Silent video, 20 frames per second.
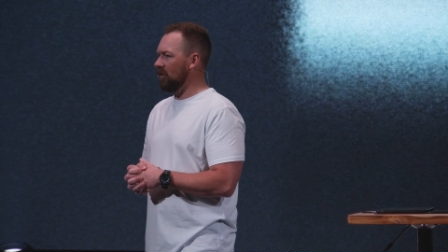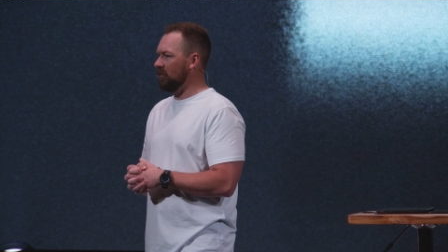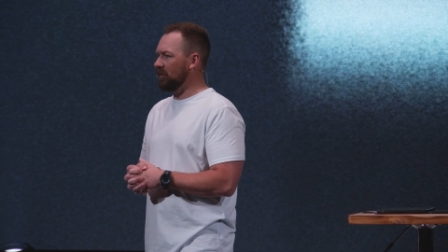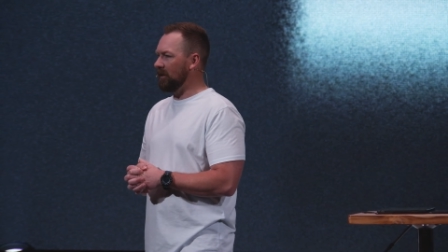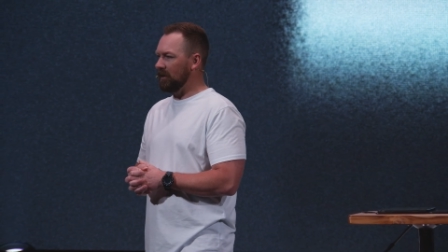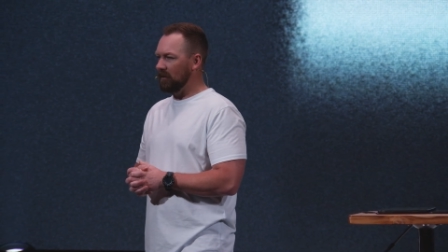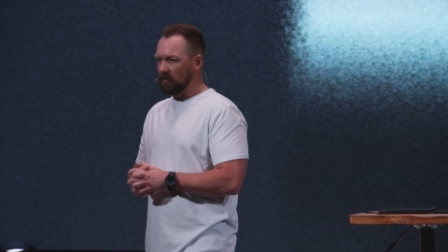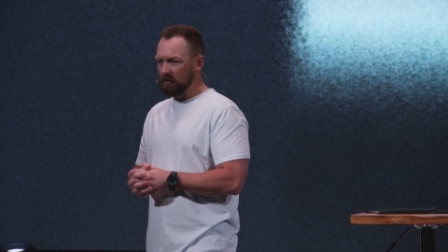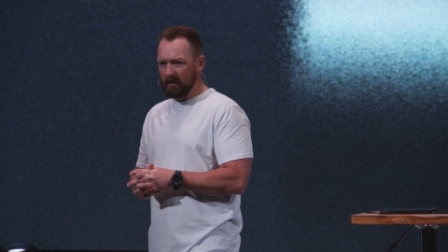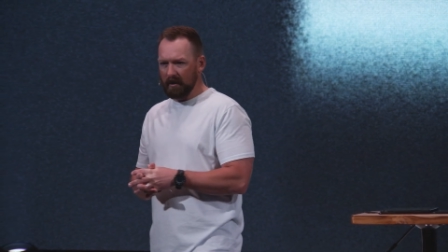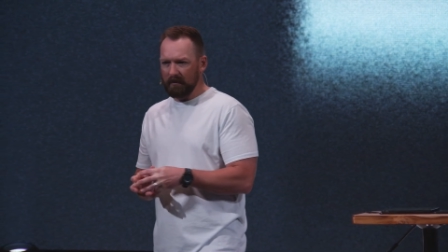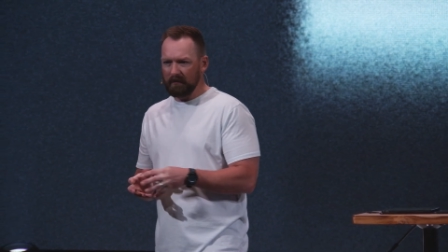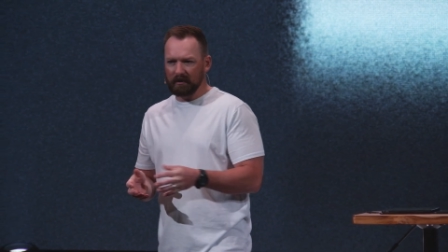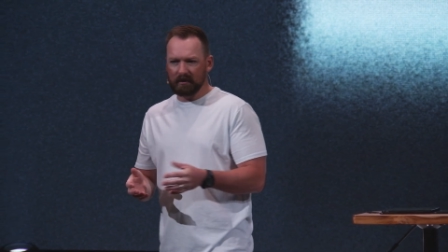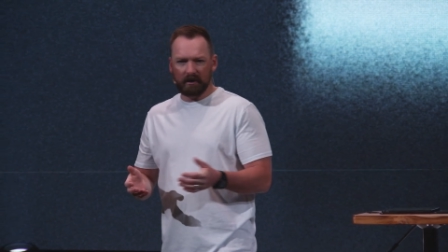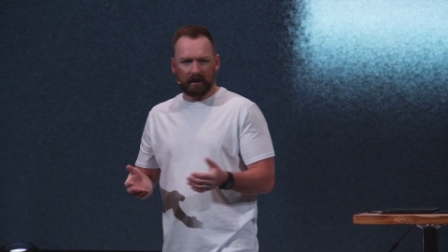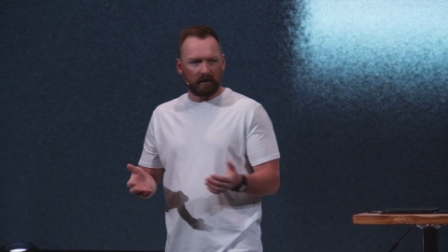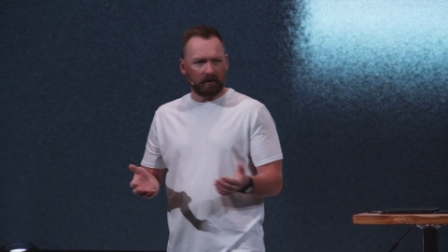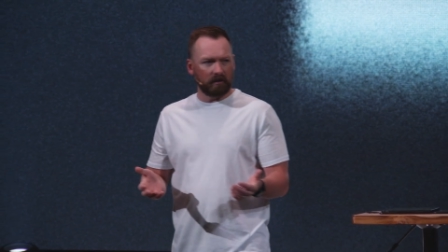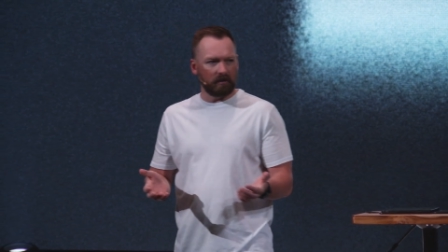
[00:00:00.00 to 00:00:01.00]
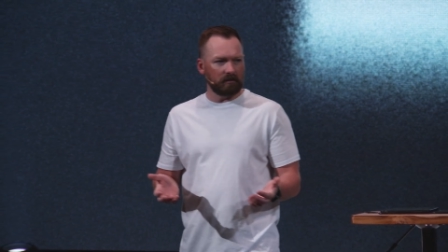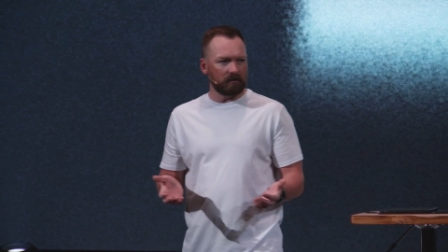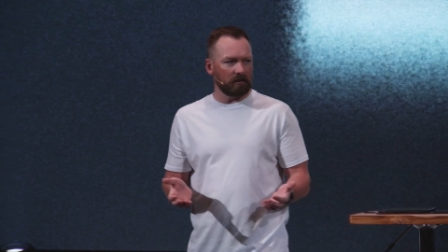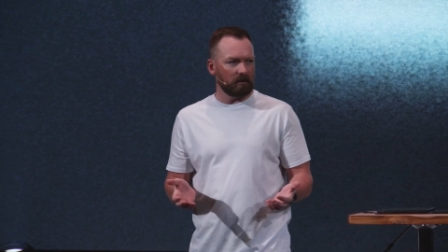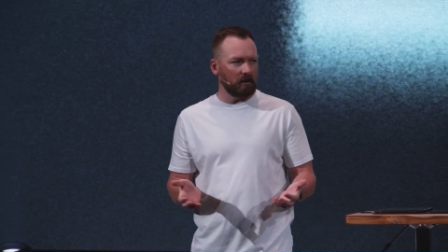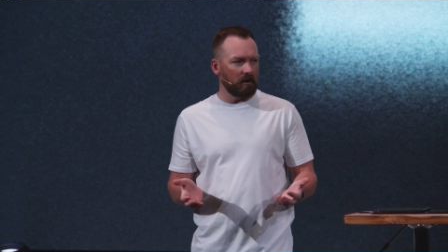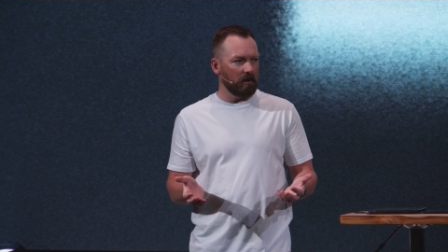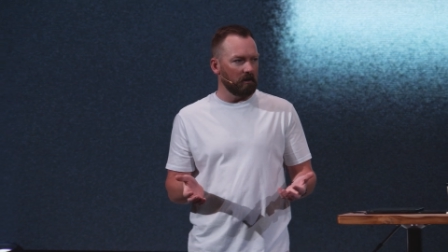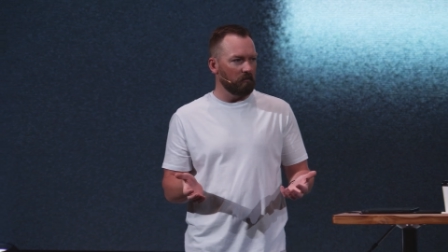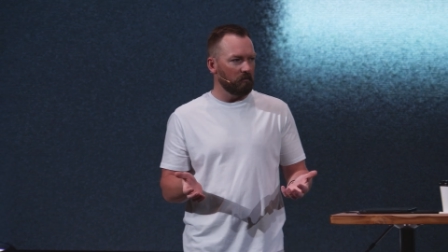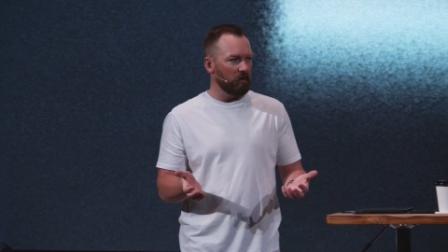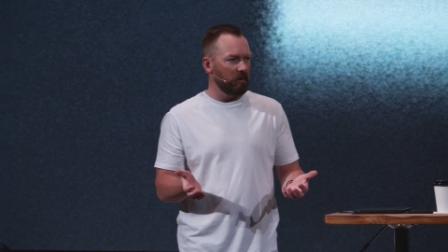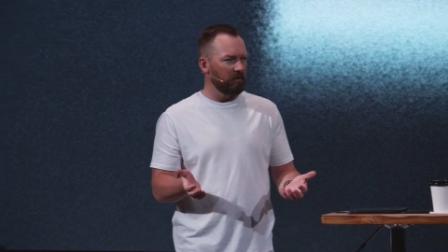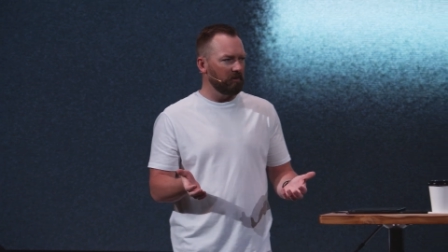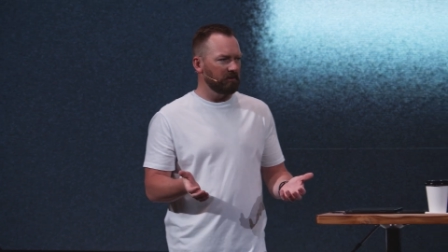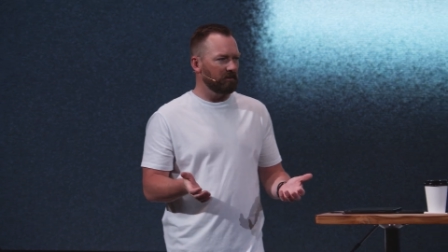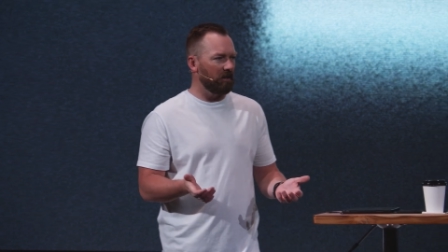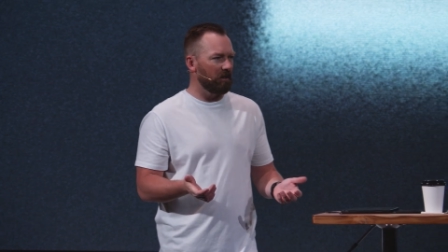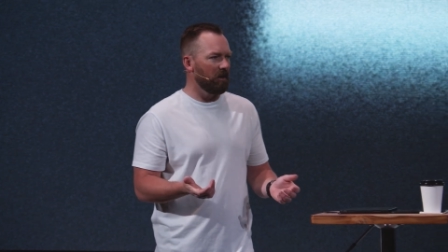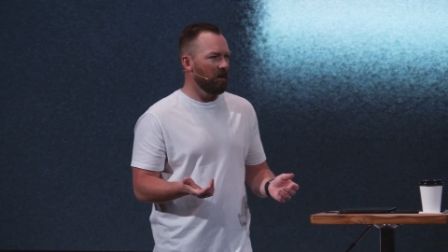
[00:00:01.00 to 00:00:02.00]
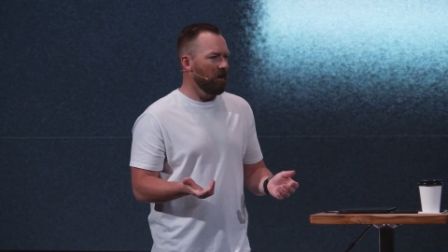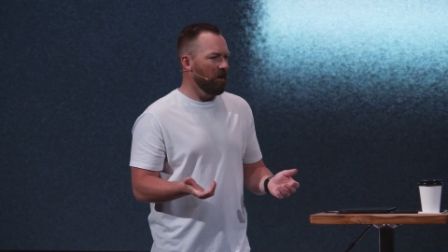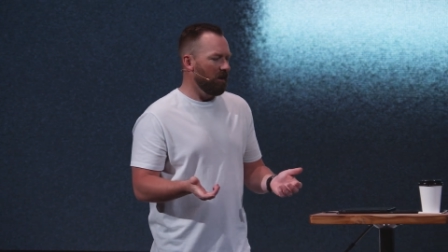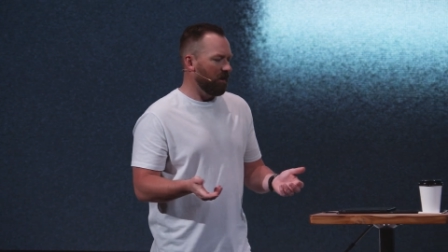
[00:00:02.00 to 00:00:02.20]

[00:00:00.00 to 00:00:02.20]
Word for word: I'm like, you haven't taken this to God in prayer? And he's like,